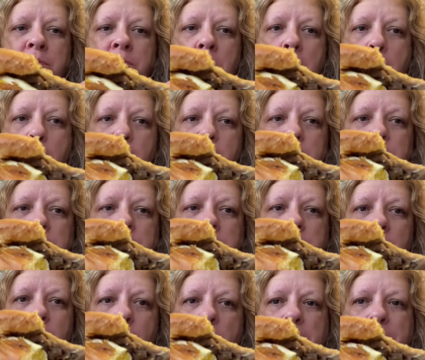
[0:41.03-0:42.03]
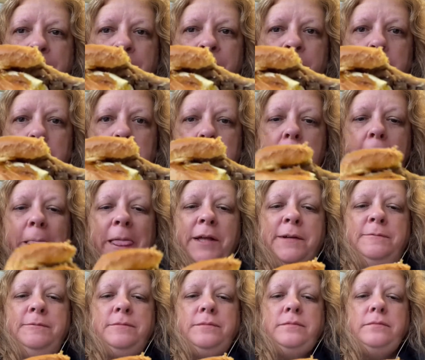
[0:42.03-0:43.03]

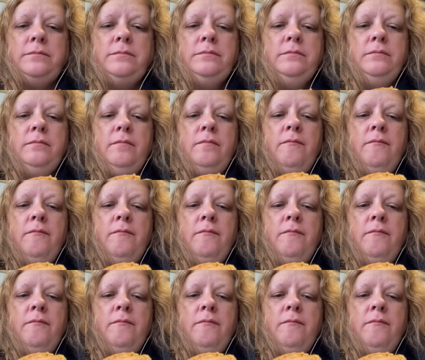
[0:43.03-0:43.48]
(silence)